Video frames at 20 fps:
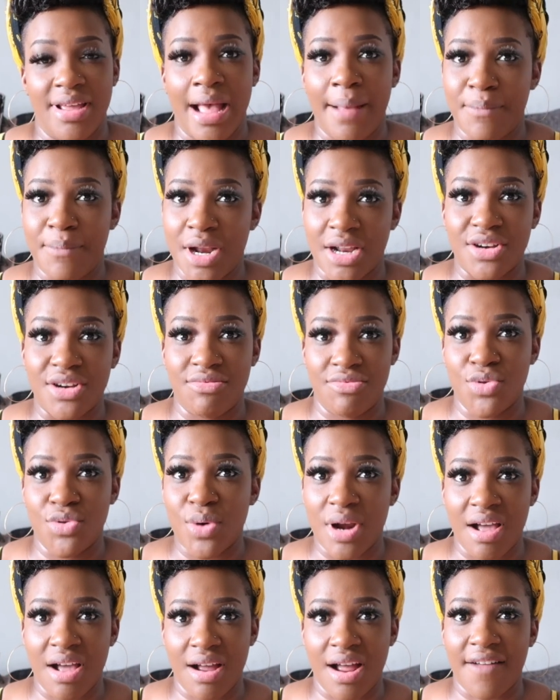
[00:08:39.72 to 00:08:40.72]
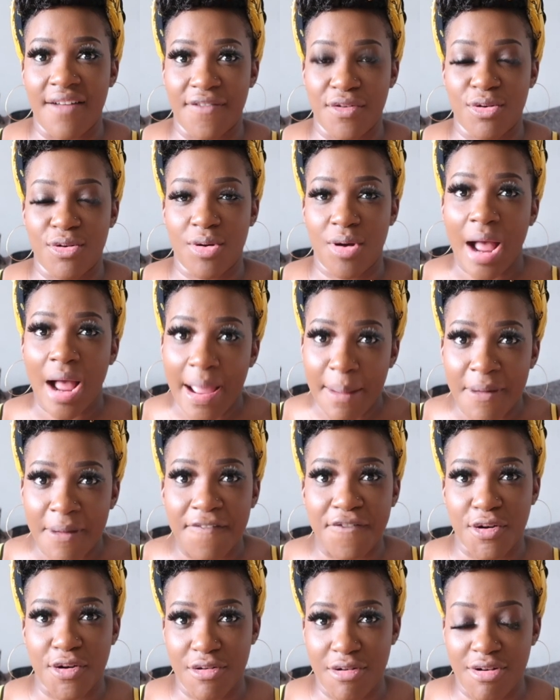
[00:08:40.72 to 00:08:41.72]
I'm not no longer a Virgo. I'm a
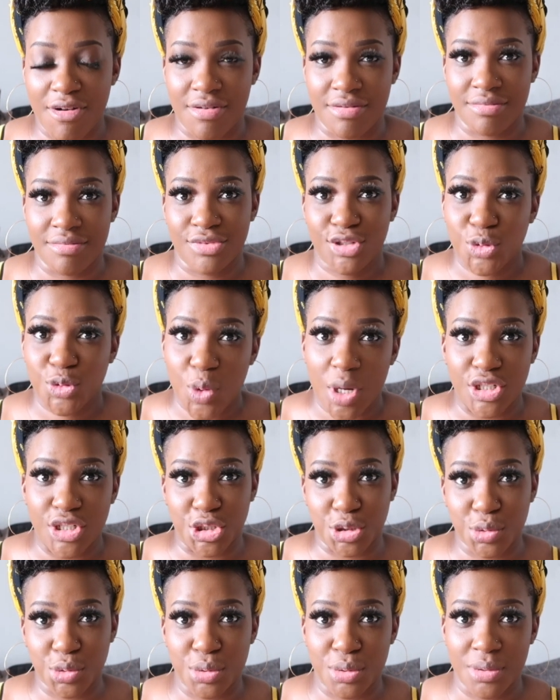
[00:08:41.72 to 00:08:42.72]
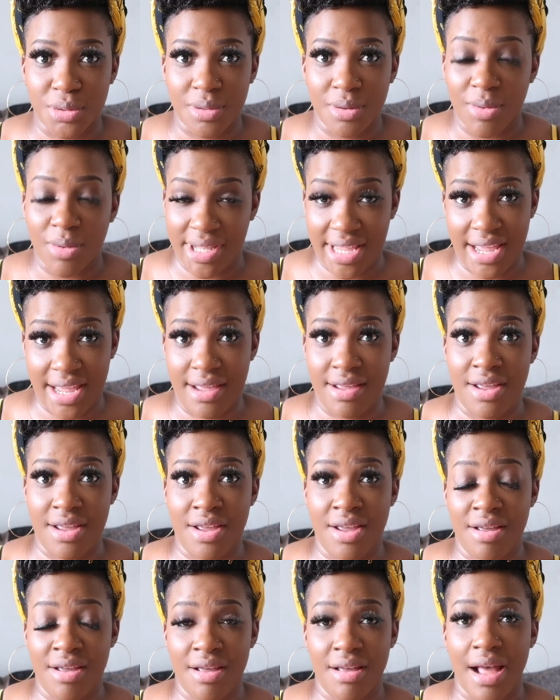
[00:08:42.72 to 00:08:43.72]
Virgo, true and true. Okay,
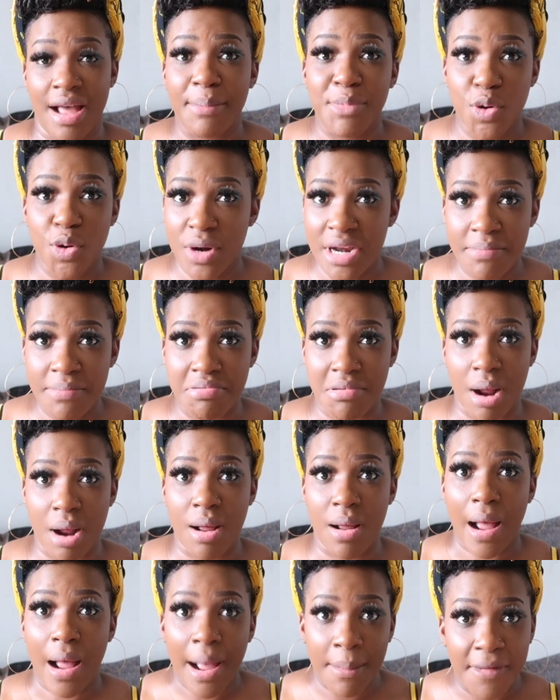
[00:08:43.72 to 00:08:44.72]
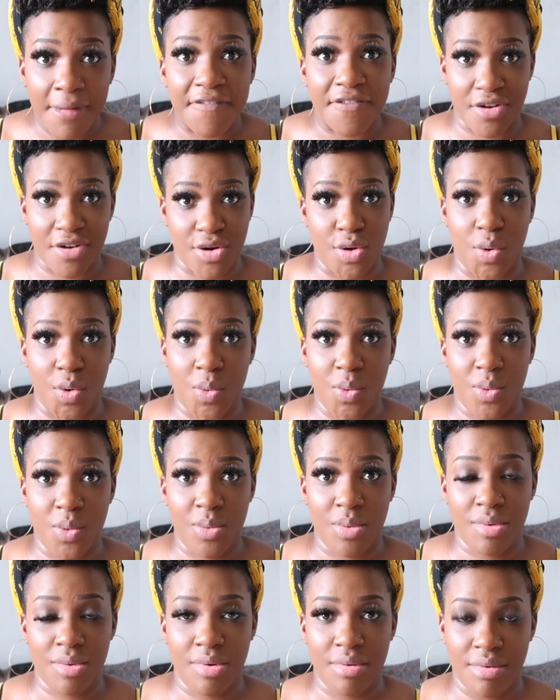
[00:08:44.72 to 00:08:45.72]
I'm no Libra. I'm a Virgo,
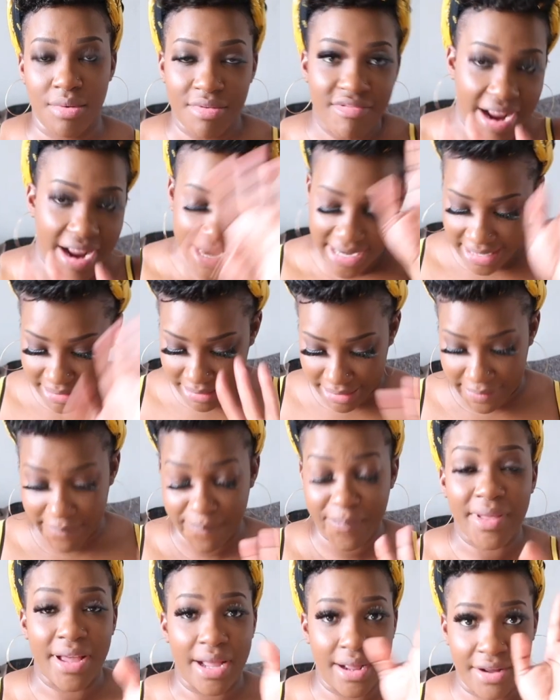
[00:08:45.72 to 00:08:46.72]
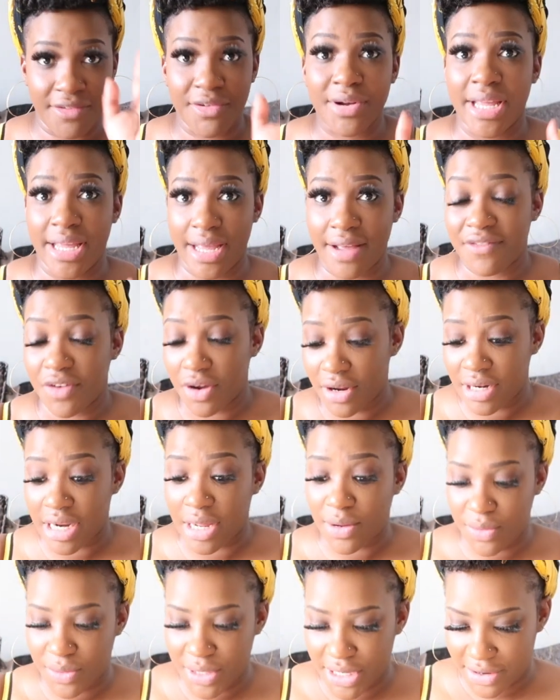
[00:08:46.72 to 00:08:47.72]
right? Let, let, okay, I've got
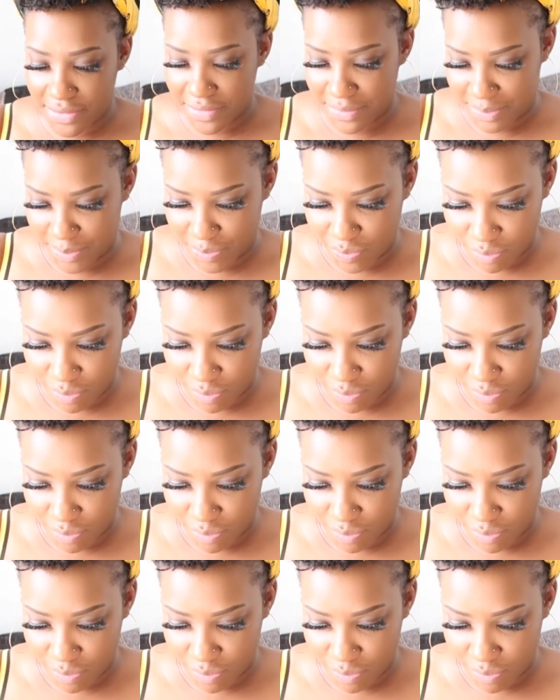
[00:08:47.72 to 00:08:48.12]
that out there.